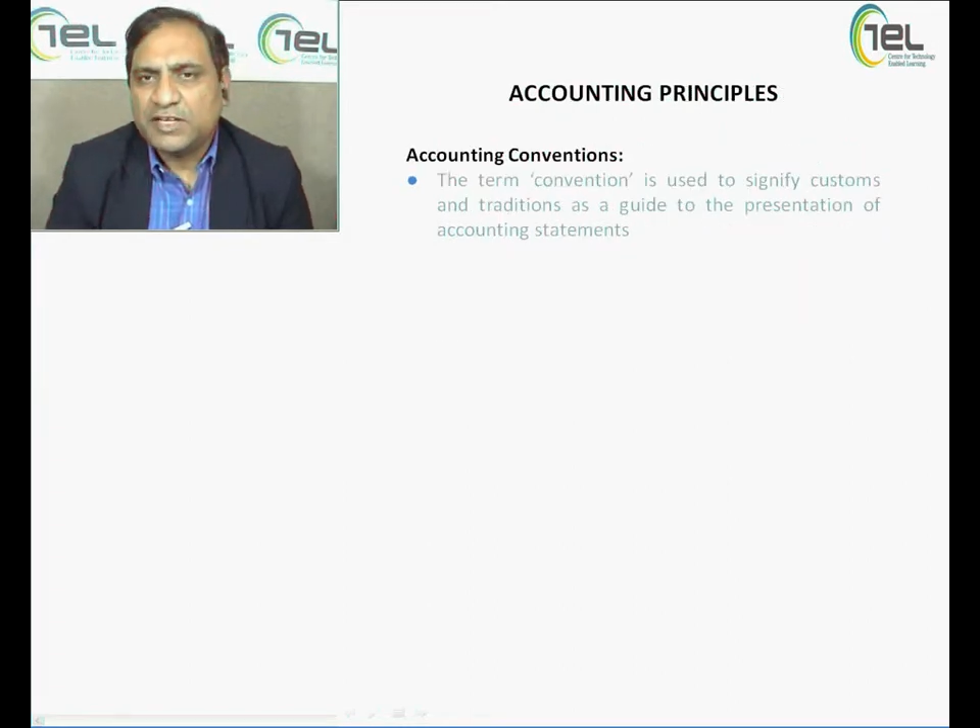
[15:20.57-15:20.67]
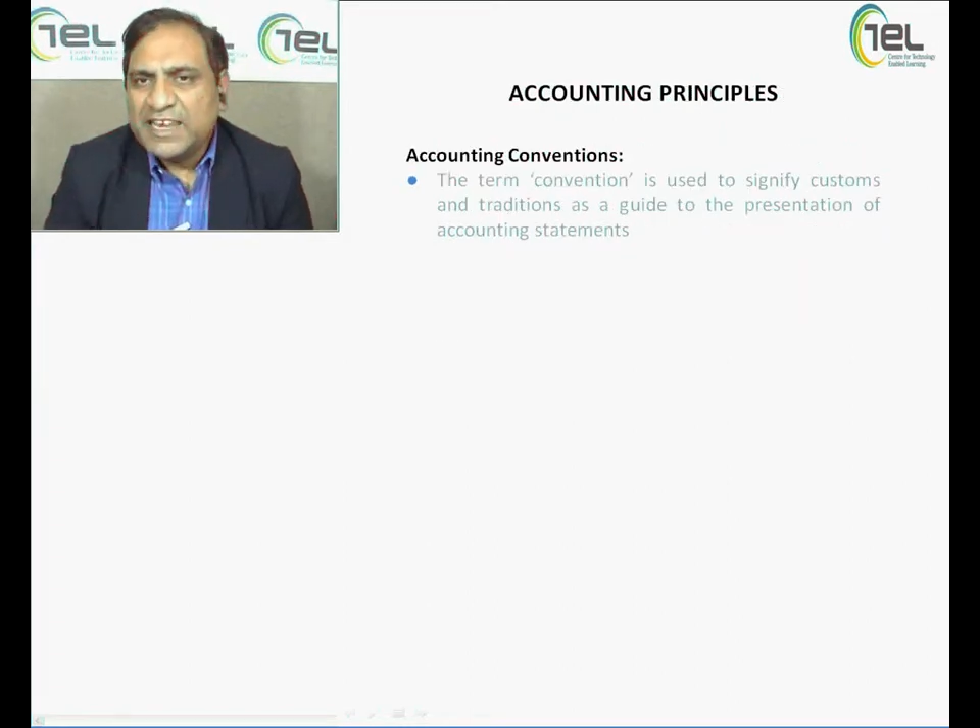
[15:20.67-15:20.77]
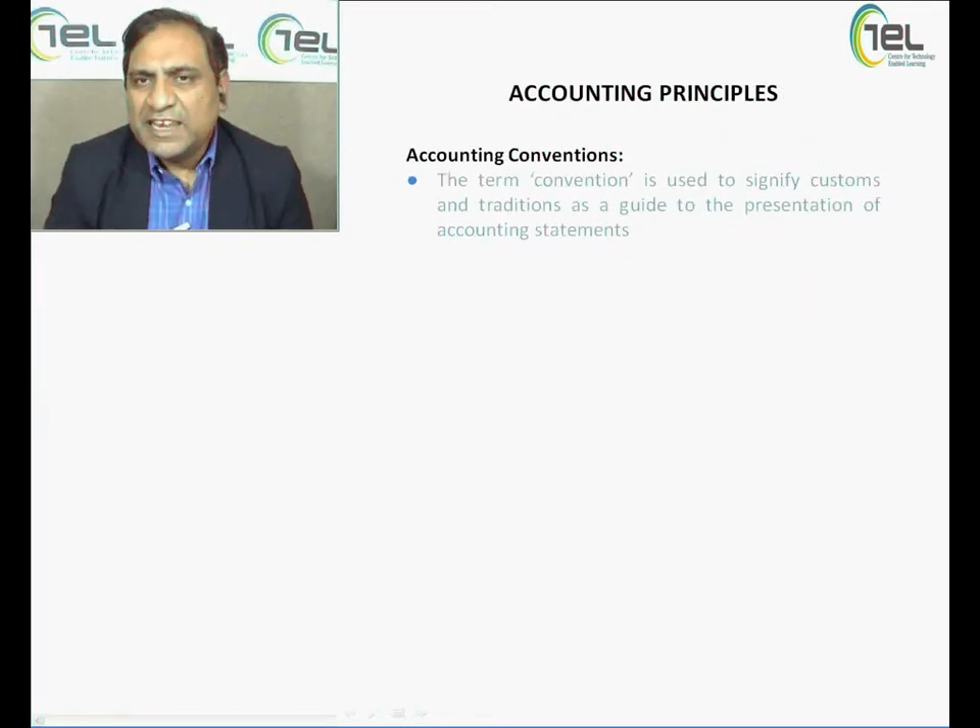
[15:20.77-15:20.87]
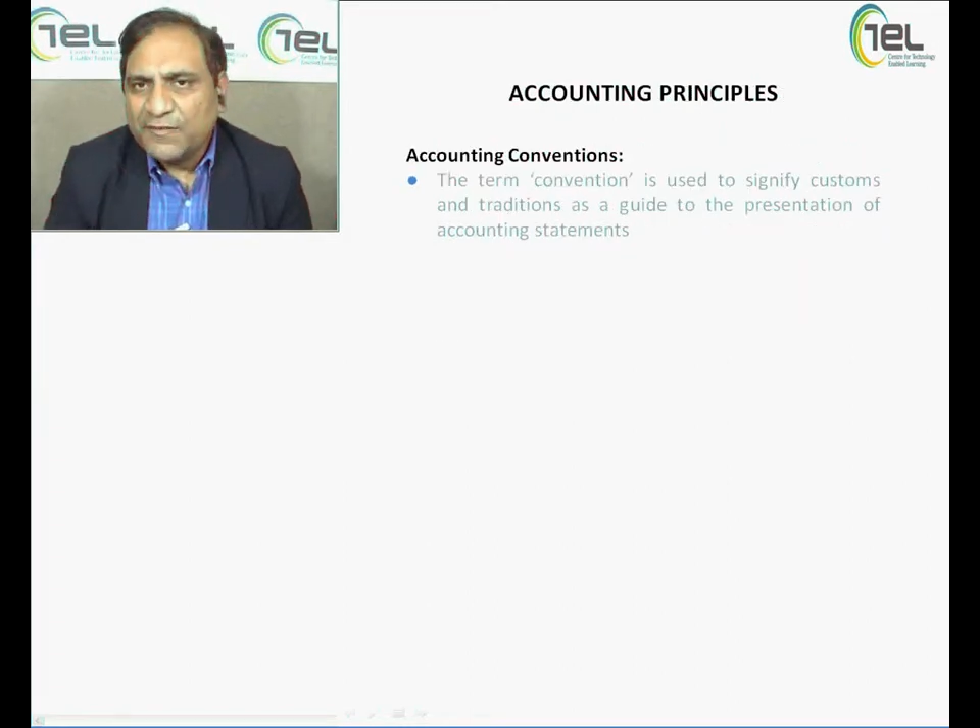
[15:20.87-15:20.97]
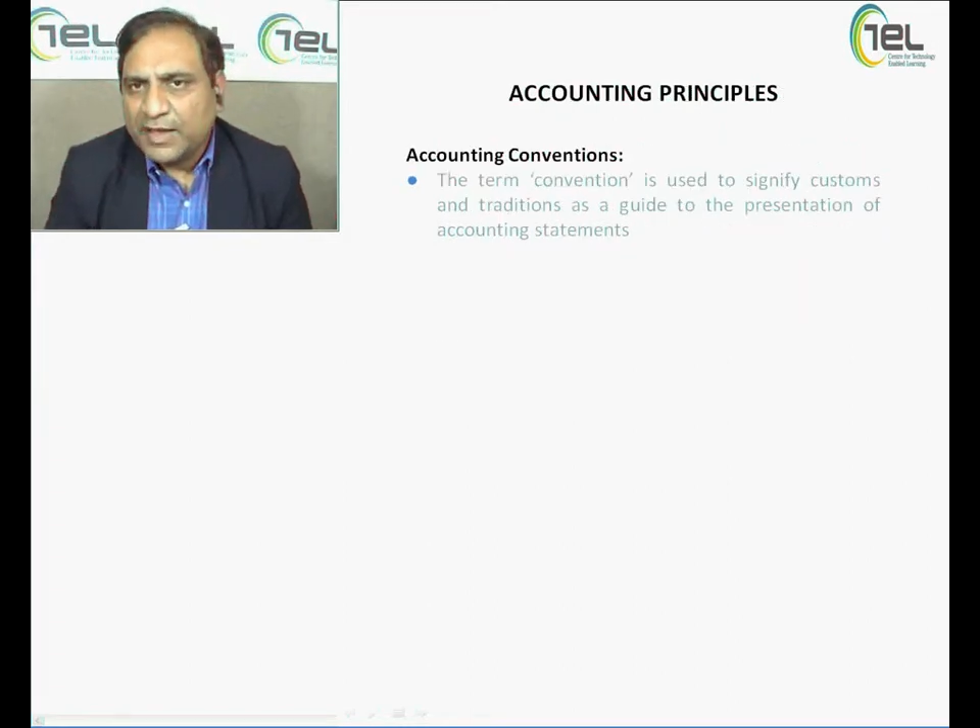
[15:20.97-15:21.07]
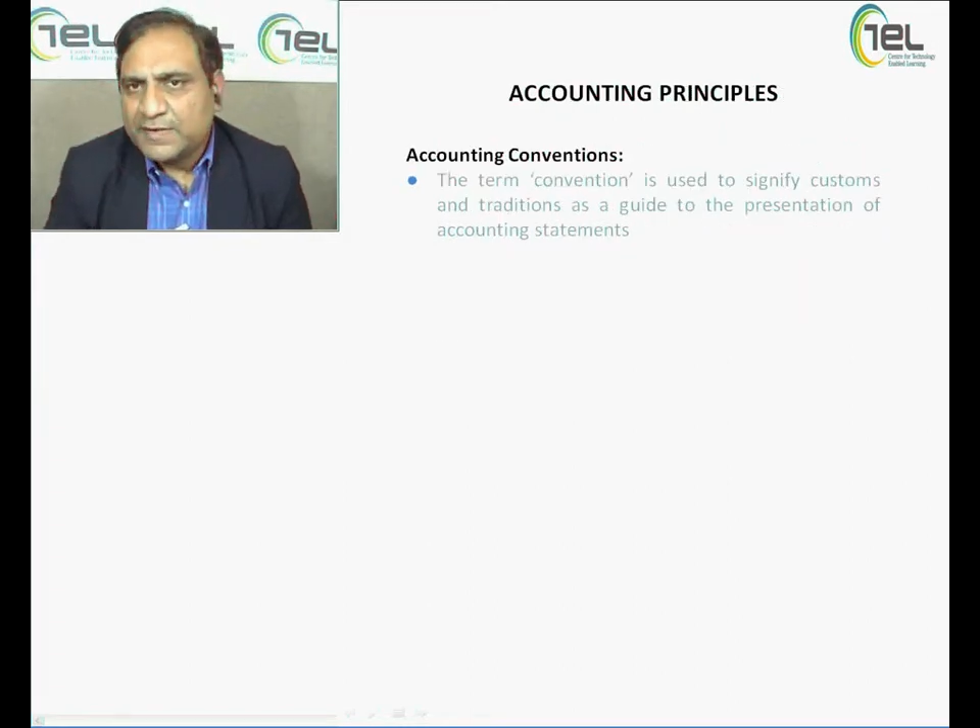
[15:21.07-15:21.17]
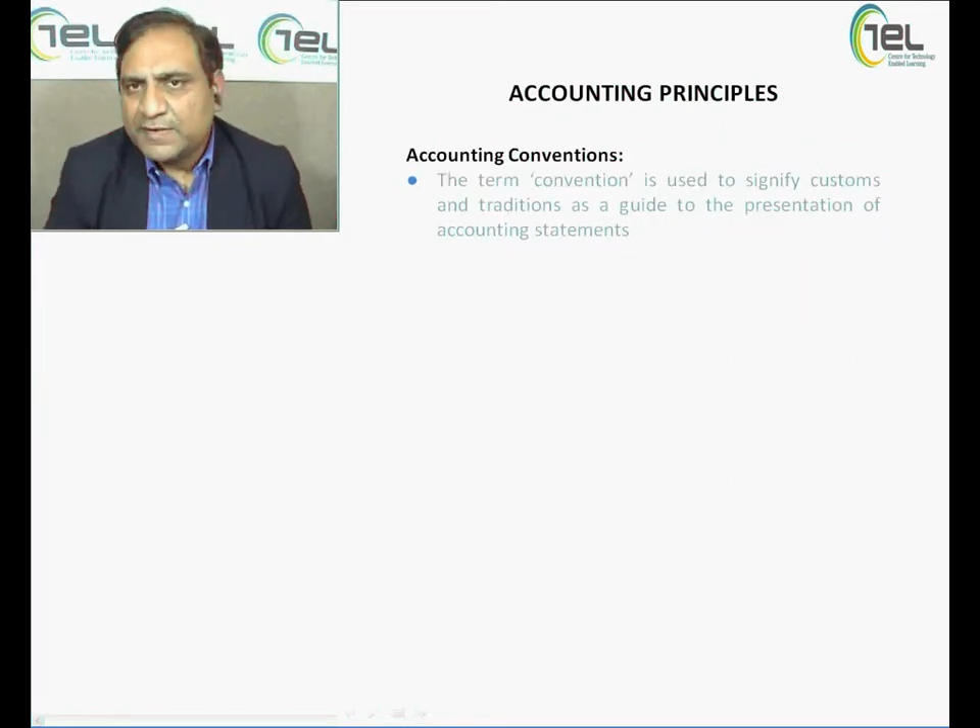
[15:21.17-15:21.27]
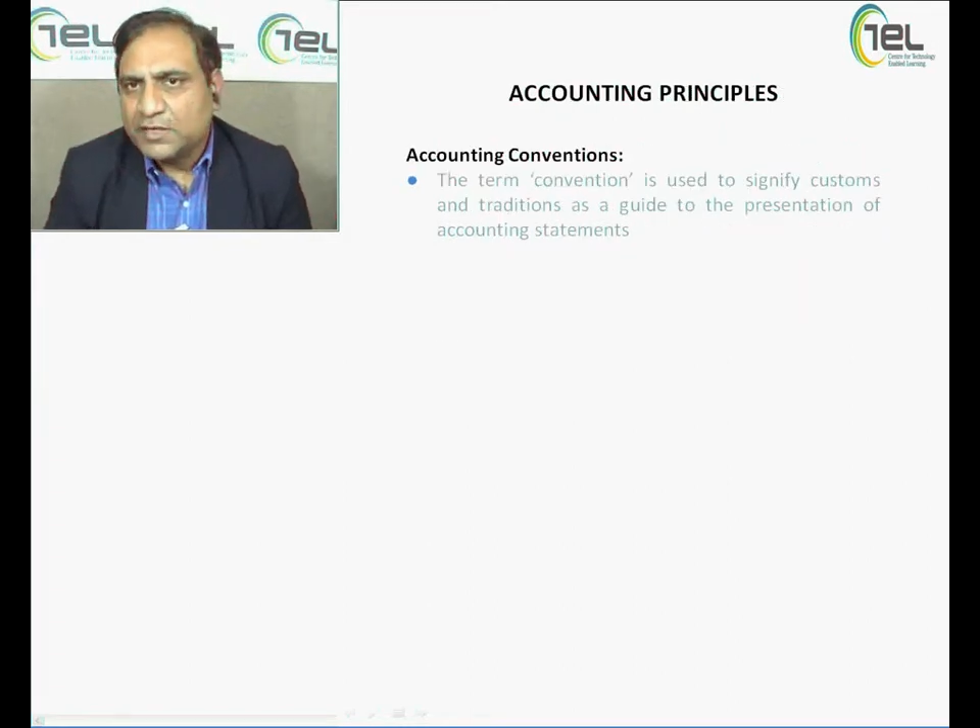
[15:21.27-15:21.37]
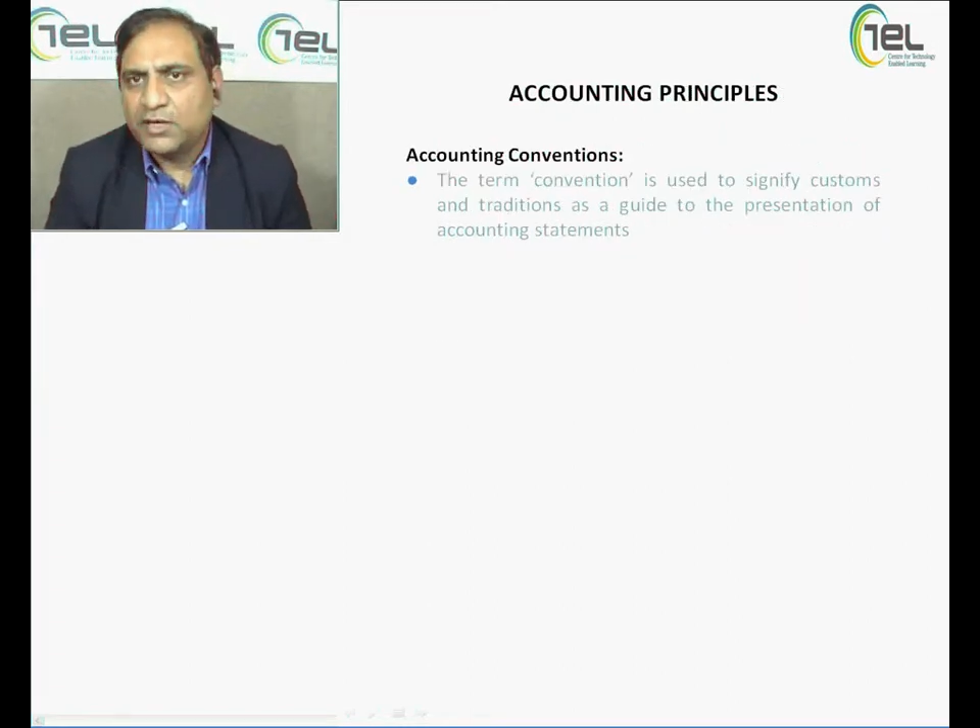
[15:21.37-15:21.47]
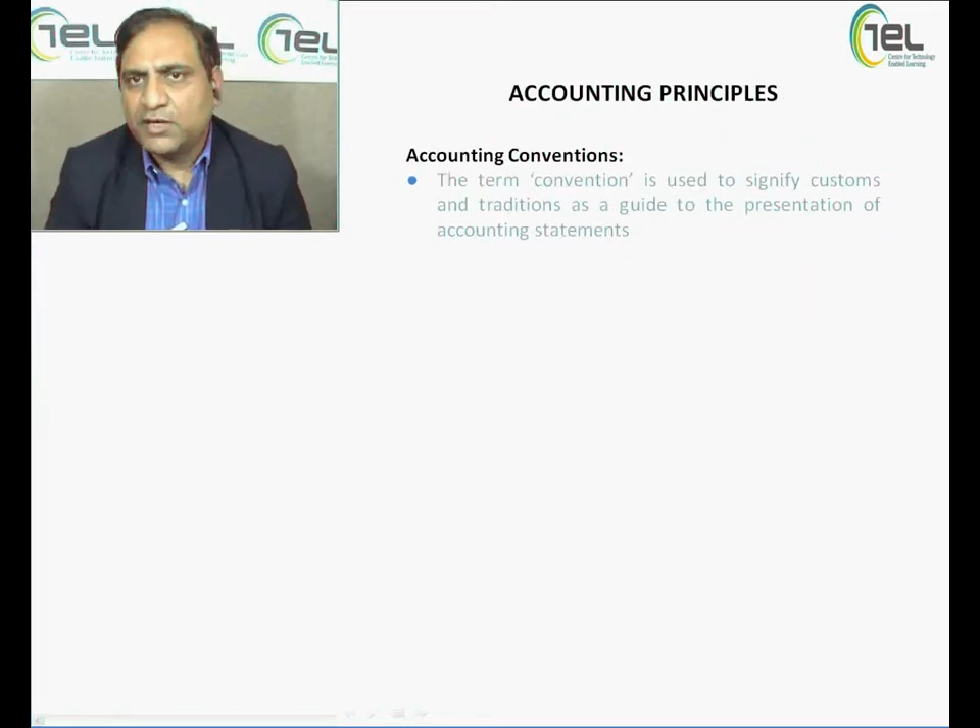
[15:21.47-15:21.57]

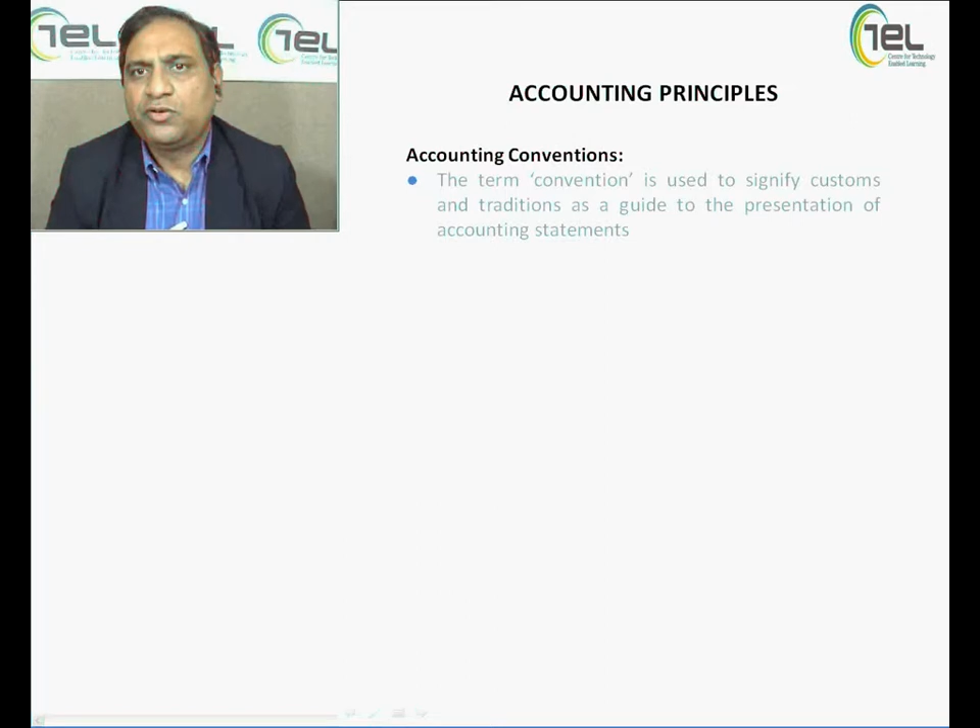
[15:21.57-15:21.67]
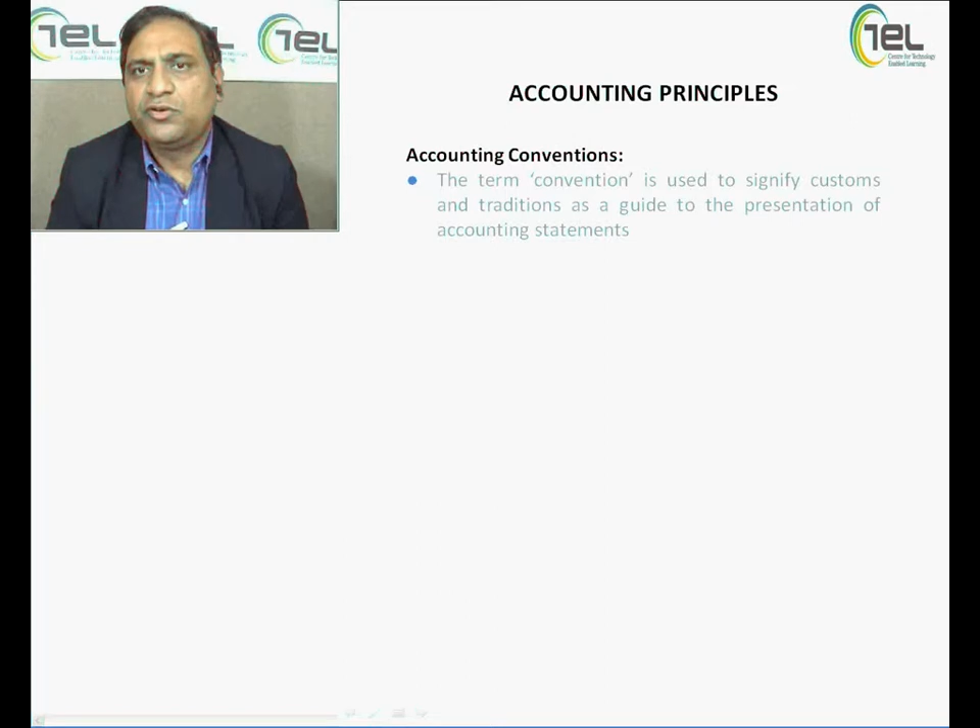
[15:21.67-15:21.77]
signifies the